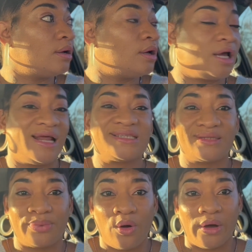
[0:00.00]
And that's
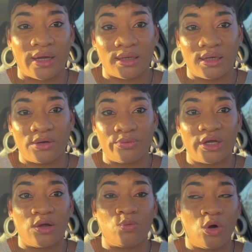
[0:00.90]
the point. It, re
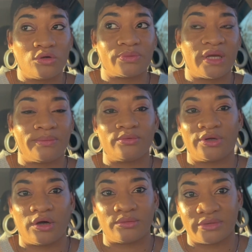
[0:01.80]
it wants people
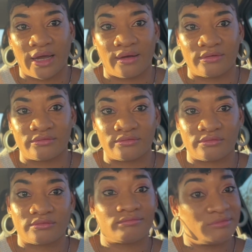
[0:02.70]
dumbed down.
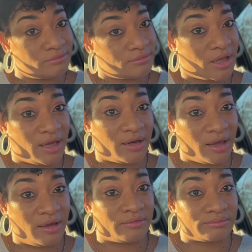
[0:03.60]
Hint,
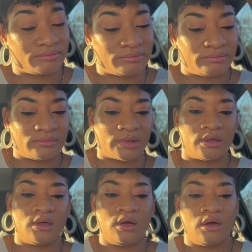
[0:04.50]
hint.
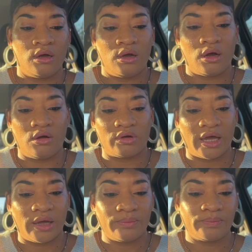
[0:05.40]

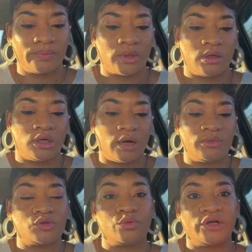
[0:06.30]
Okay?
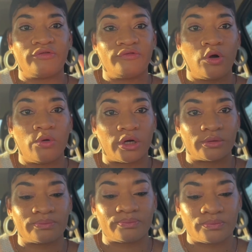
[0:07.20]
Number
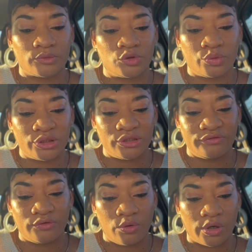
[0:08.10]
twenty-four.
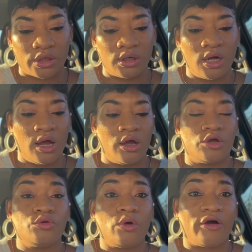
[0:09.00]
twenty-four.
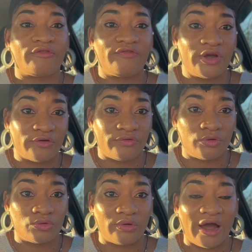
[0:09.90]
You are
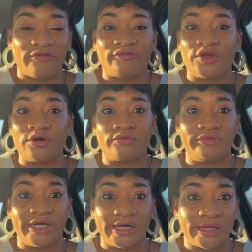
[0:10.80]
fearful. You have fear of
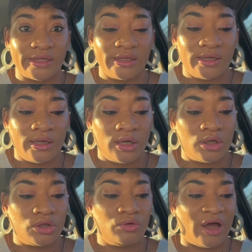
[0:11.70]
death.
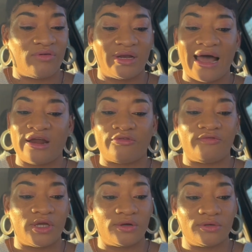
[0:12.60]
You have a lot of
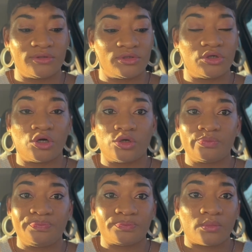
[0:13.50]
fears, you know.
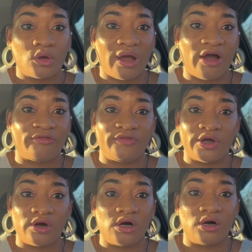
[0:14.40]
You have
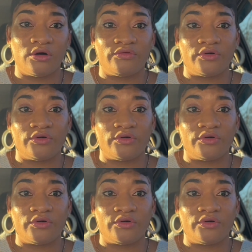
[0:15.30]
fear of,